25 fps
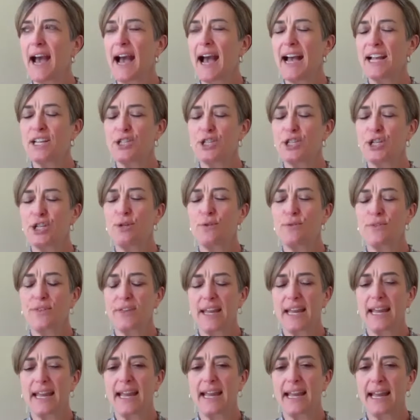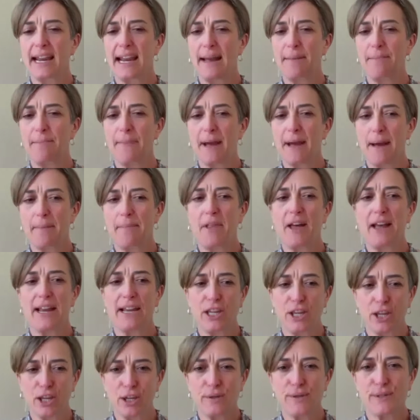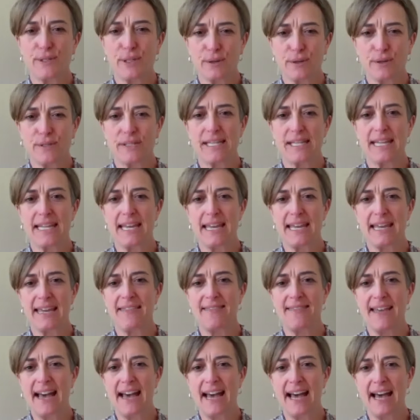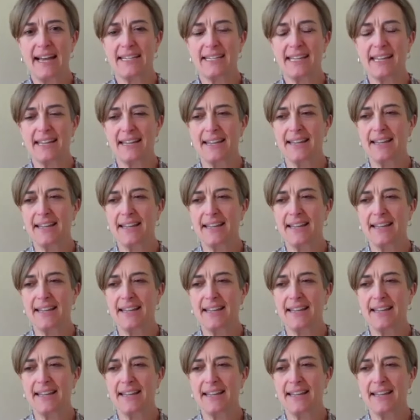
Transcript: I do think, and I'm like you, Susie, in that